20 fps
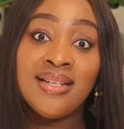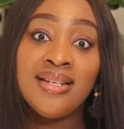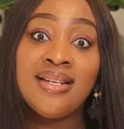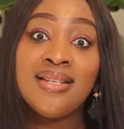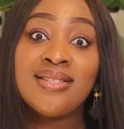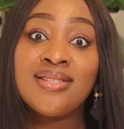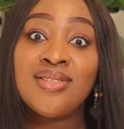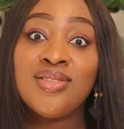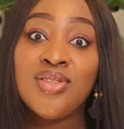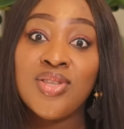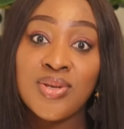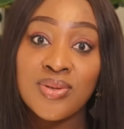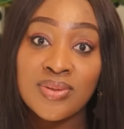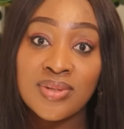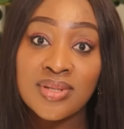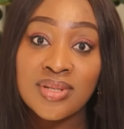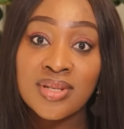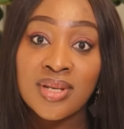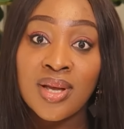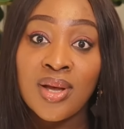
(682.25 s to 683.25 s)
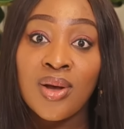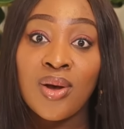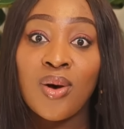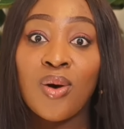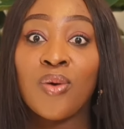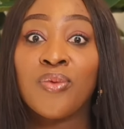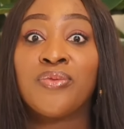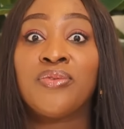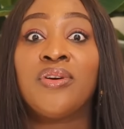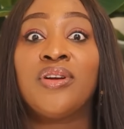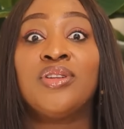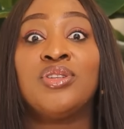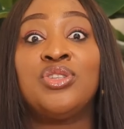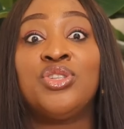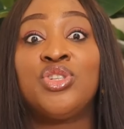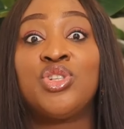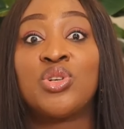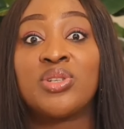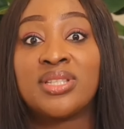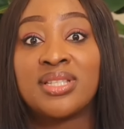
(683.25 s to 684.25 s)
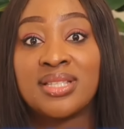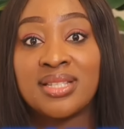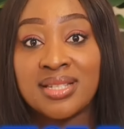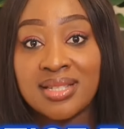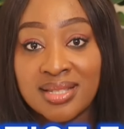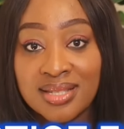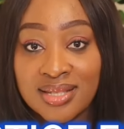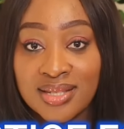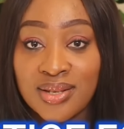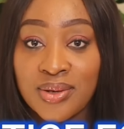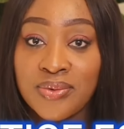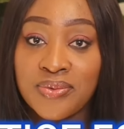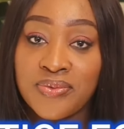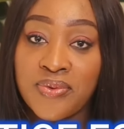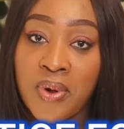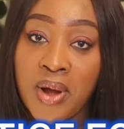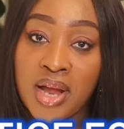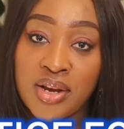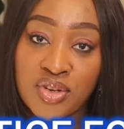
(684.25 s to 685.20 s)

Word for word: this news of justice for